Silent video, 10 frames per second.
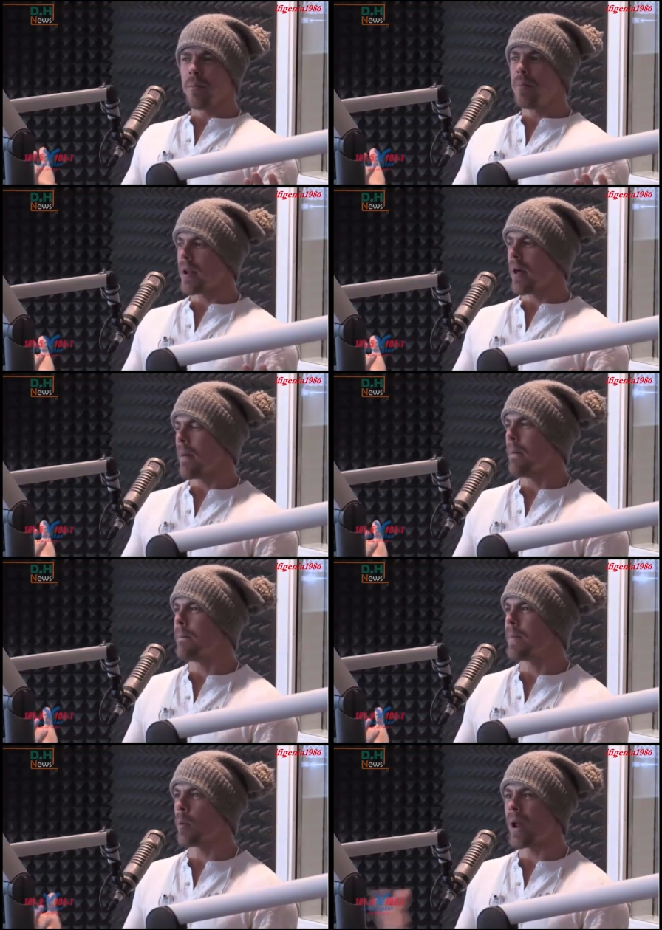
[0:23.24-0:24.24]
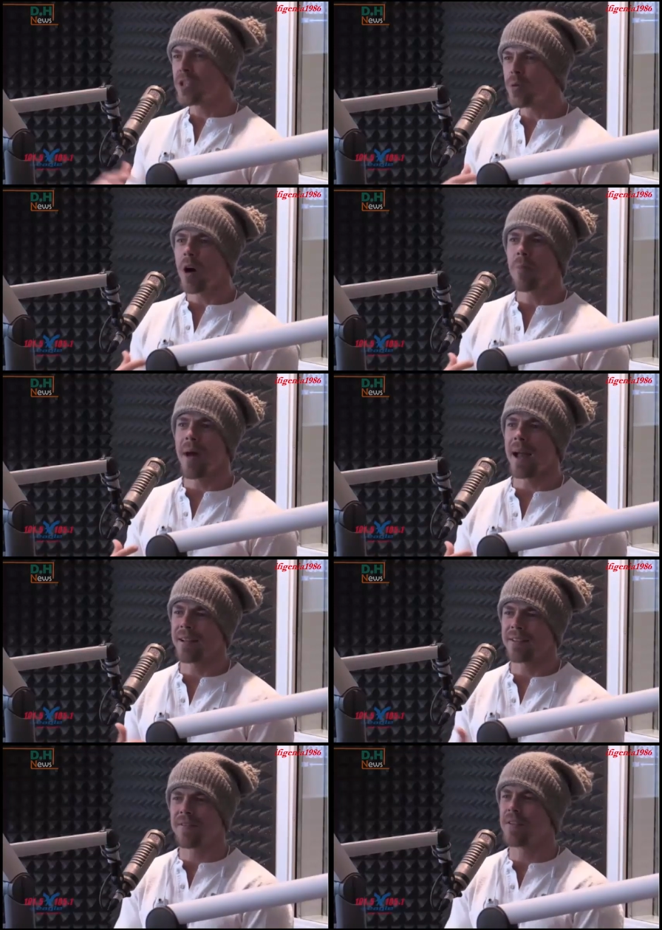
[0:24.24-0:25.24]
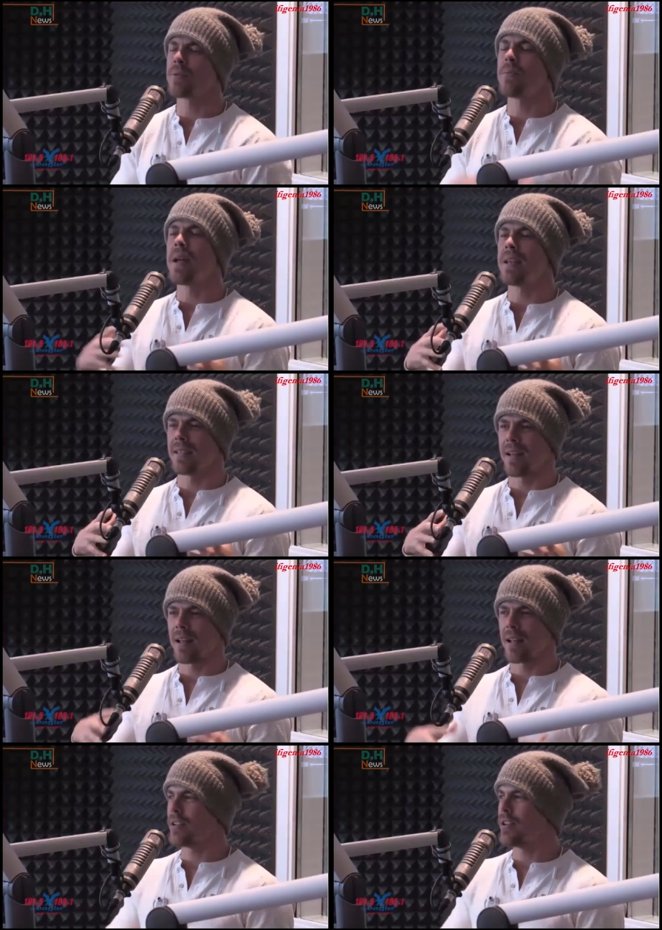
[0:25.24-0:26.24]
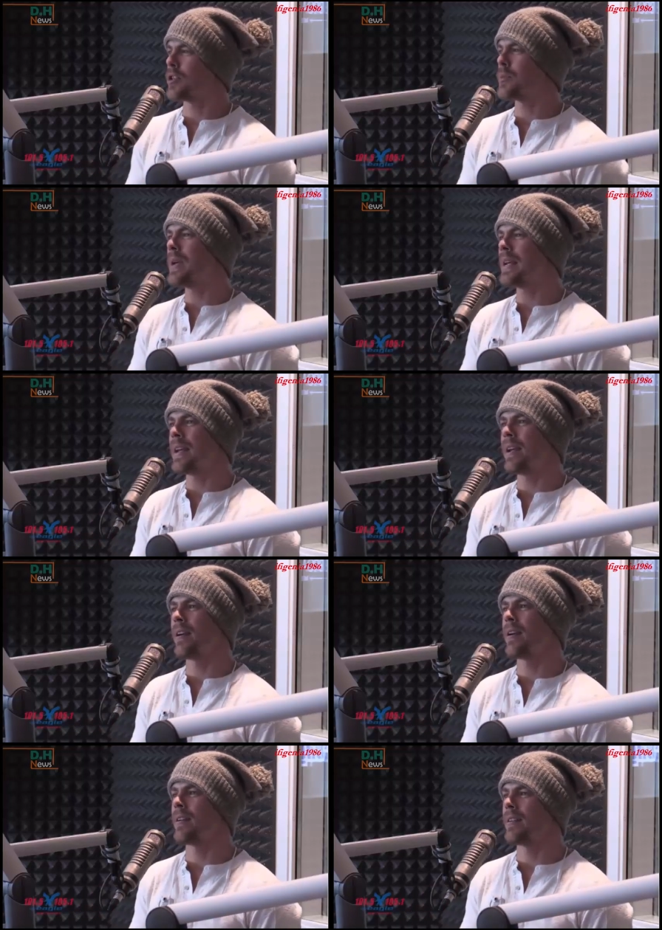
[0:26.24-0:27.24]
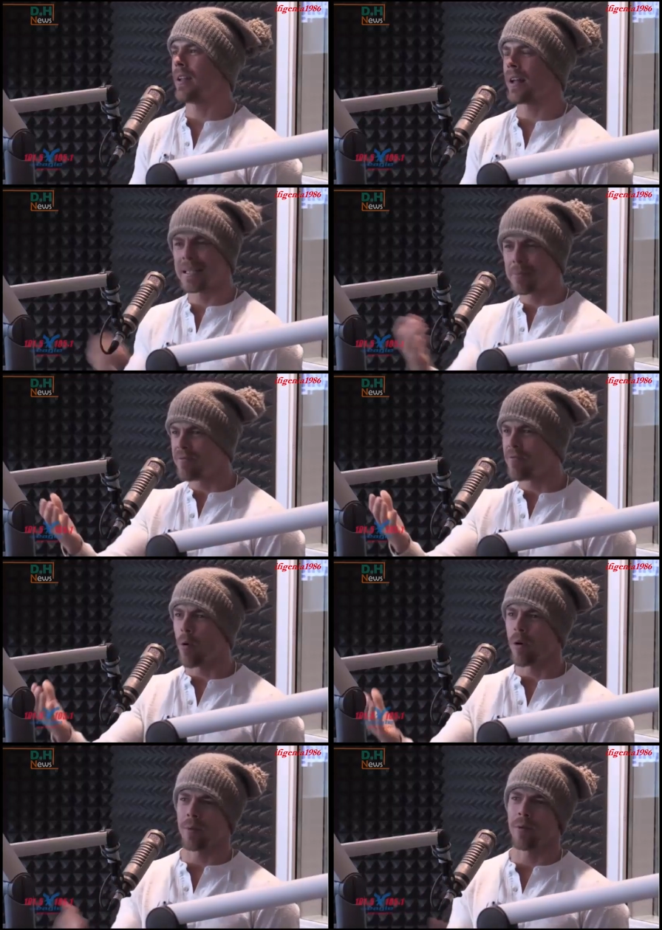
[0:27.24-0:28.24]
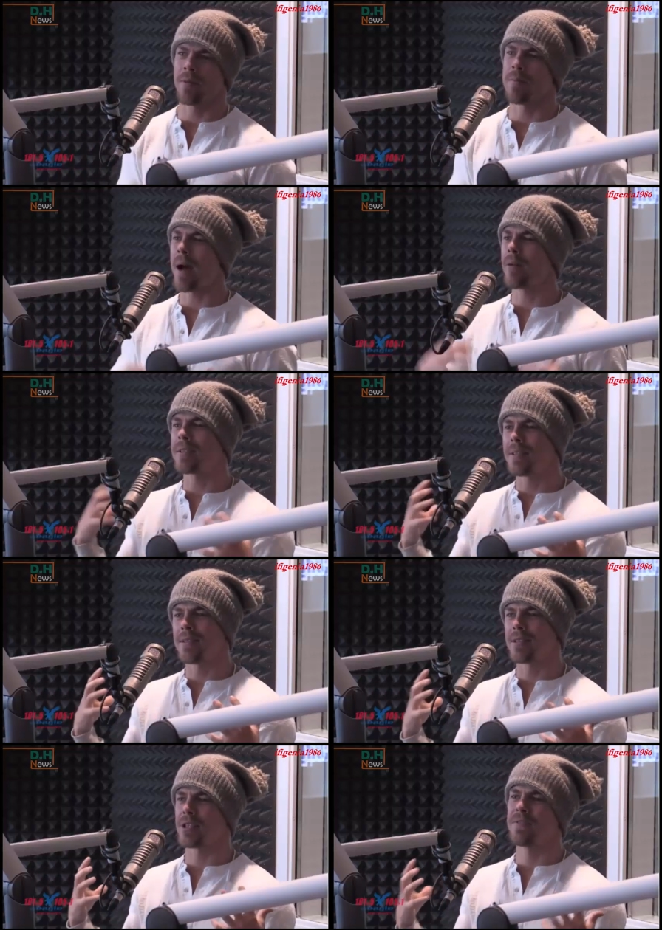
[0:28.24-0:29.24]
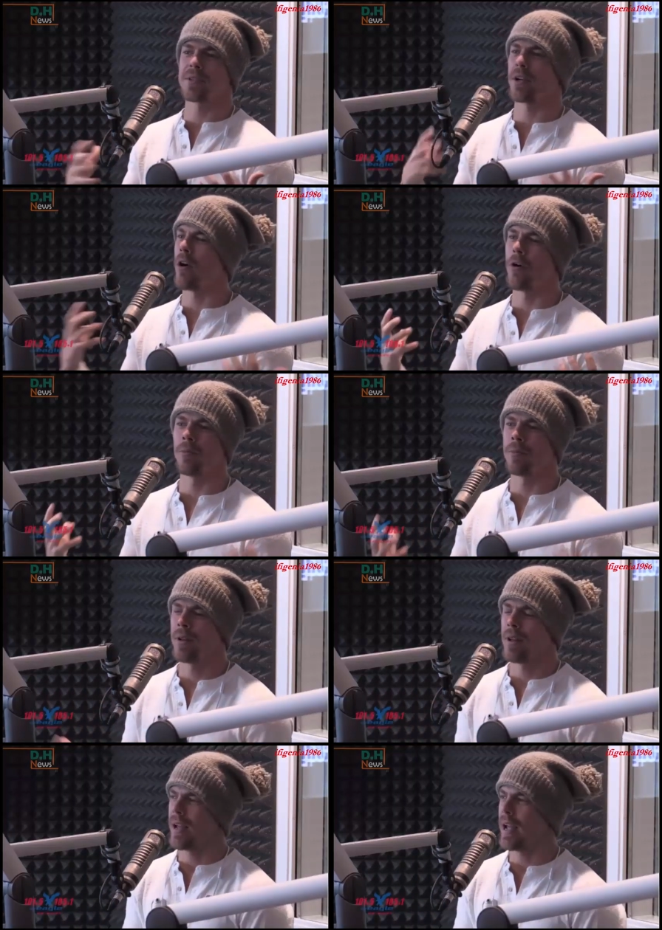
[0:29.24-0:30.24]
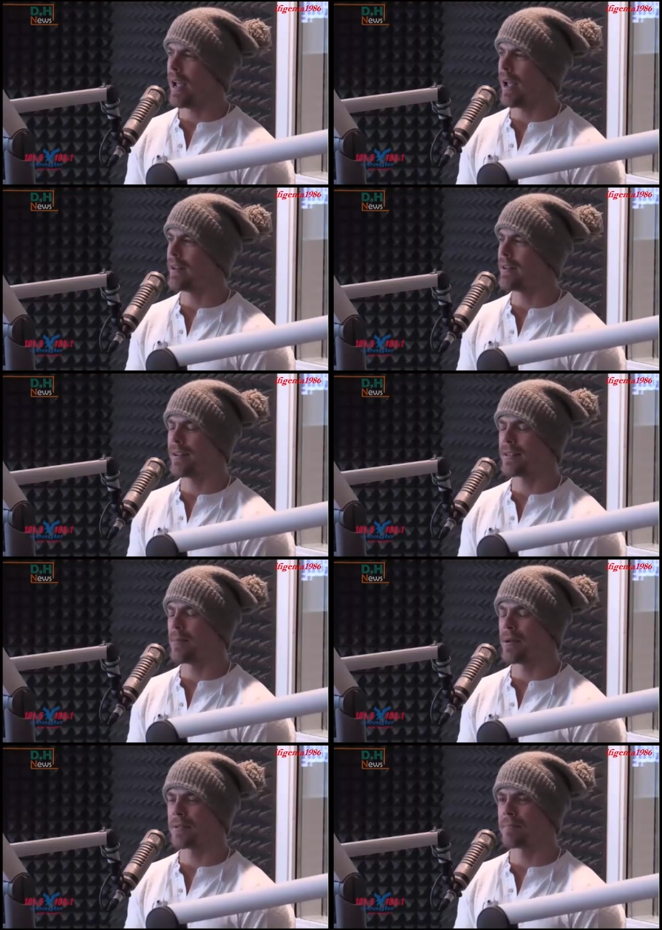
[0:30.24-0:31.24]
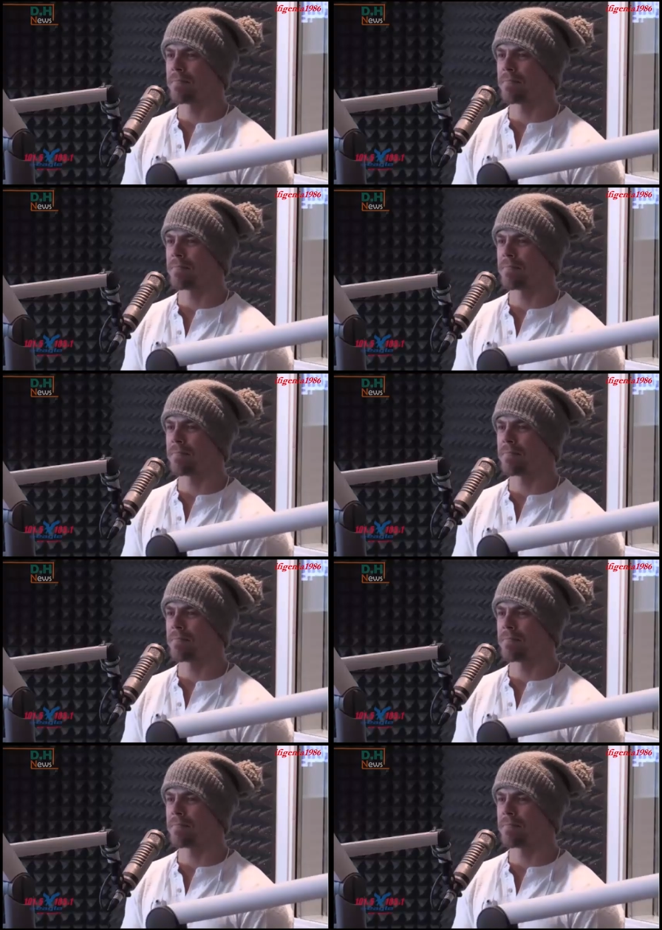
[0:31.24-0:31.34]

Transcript: but when I do come back, it feels amazing. Just being here, like I said before, with the mountains, it just feels like home, and it's amazing.